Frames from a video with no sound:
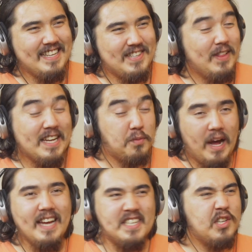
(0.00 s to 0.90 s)
so that's
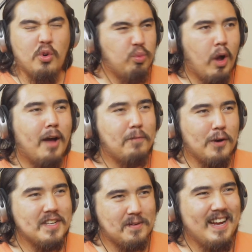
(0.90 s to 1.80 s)
why it's so raw for
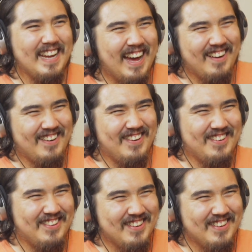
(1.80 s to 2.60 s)
us right now.